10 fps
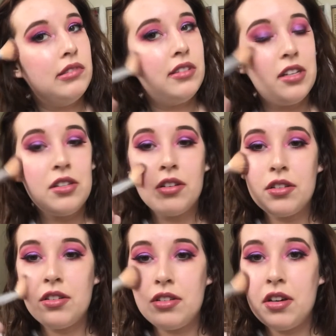This
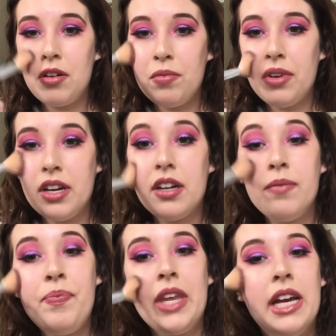looks so
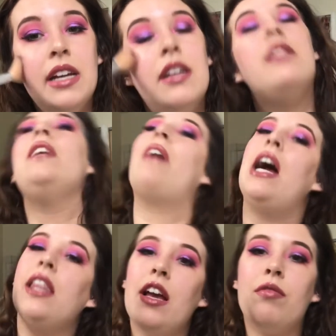weird. See, if I
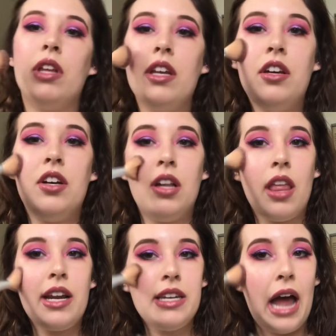had like really good
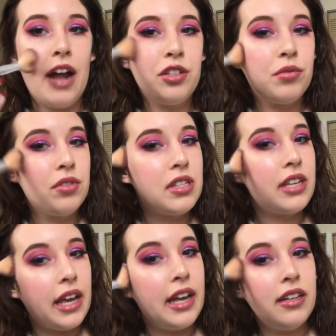like natural
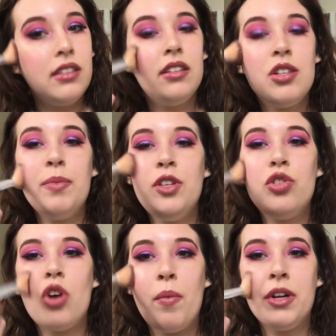skin, this would be
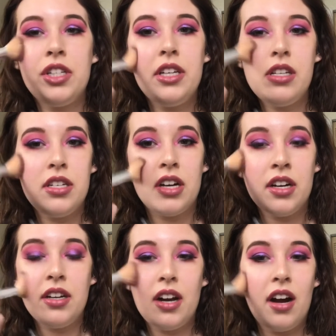so much easier,
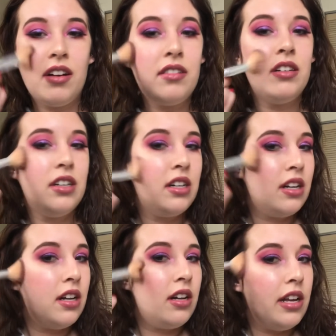you know?
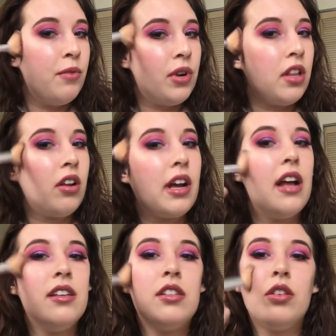It wouldn't look
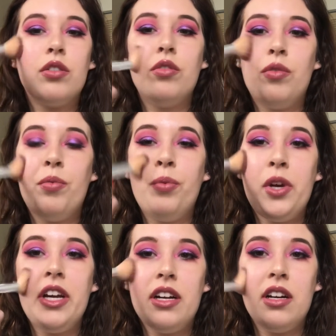as
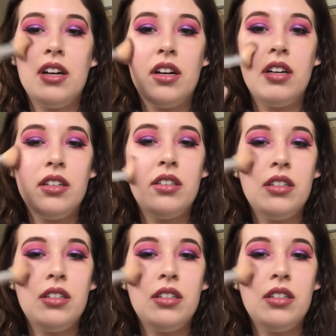weird.